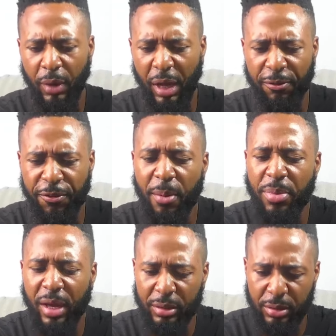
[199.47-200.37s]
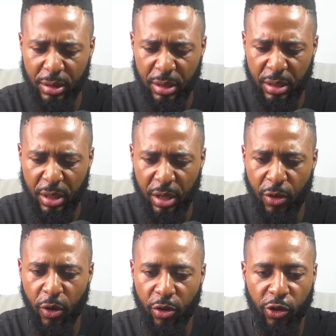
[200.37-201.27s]
And from that,
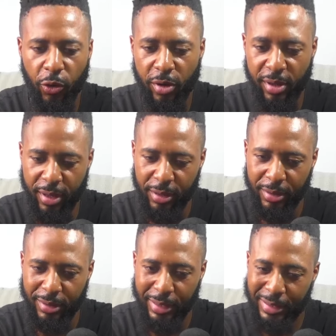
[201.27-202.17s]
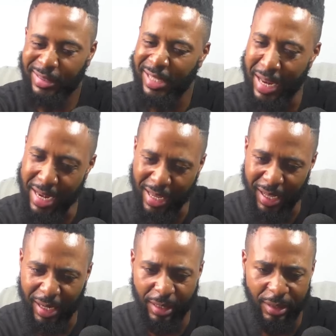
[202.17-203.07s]
it goes to show, say,
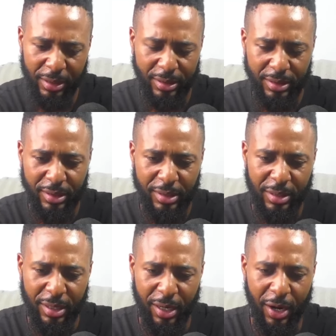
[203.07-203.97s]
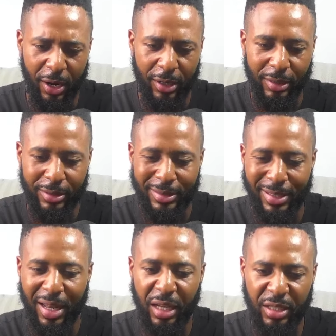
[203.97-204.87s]
technically or
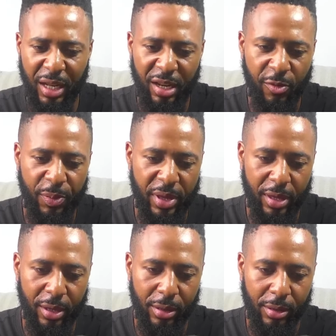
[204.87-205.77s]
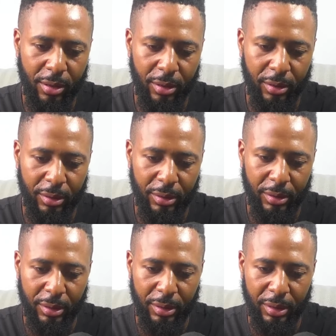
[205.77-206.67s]
logically speaking,
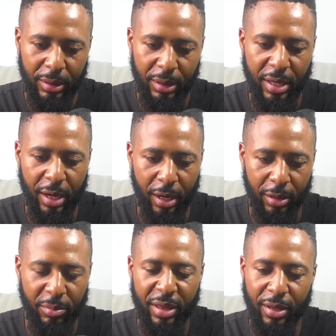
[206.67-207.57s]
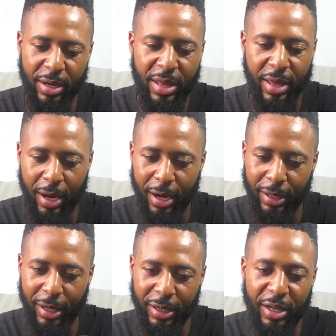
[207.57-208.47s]
they are better. They are,
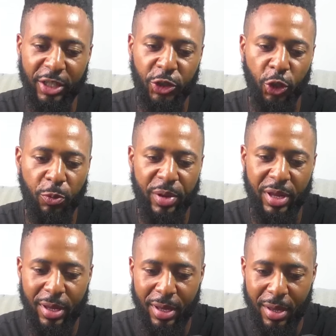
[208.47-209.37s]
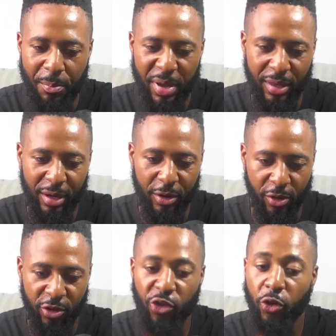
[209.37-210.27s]
or they should be better than us.
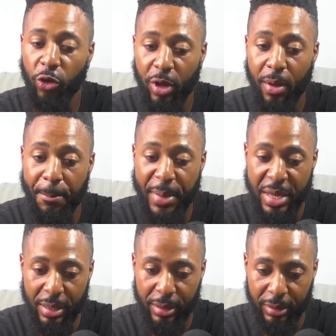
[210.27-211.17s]
Should be.